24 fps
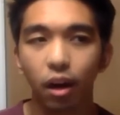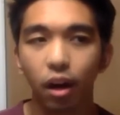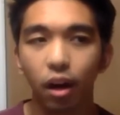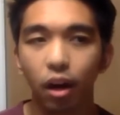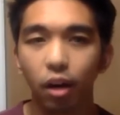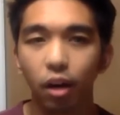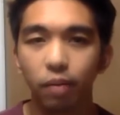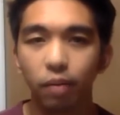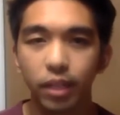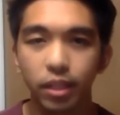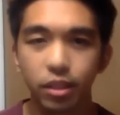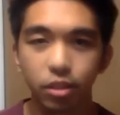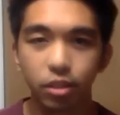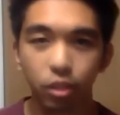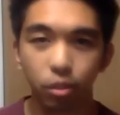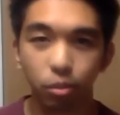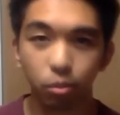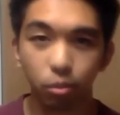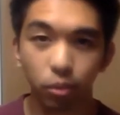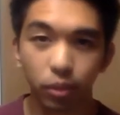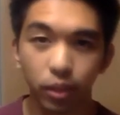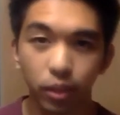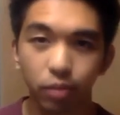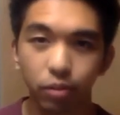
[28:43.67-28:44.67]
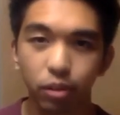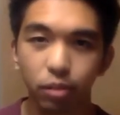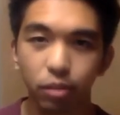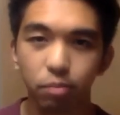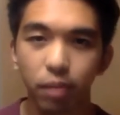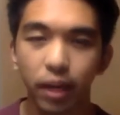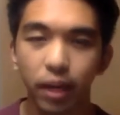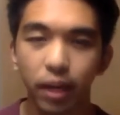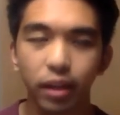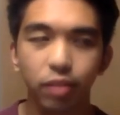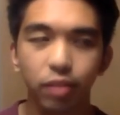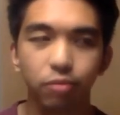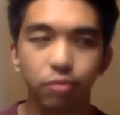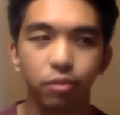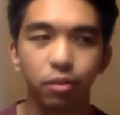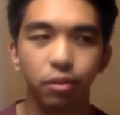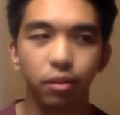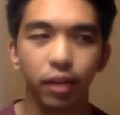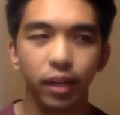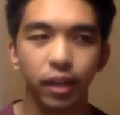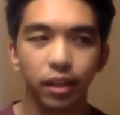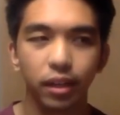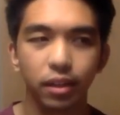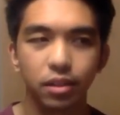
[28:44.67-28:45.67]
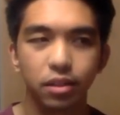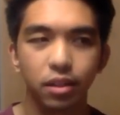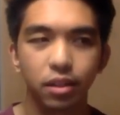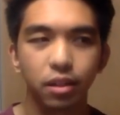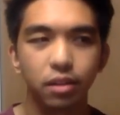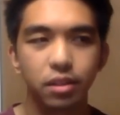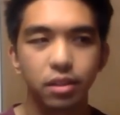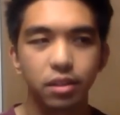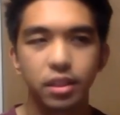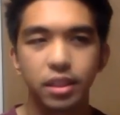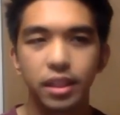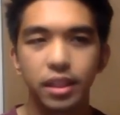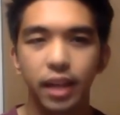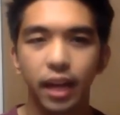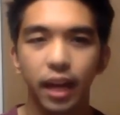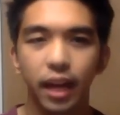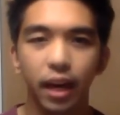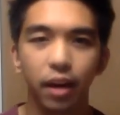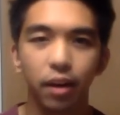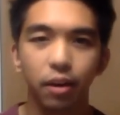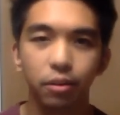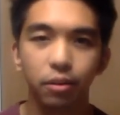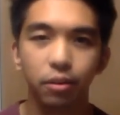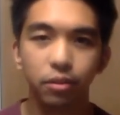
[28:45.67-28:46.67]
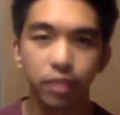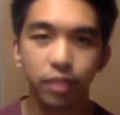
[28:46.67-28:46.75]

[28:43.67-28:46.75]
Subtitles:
and he started working with a microphone, I could start seeing how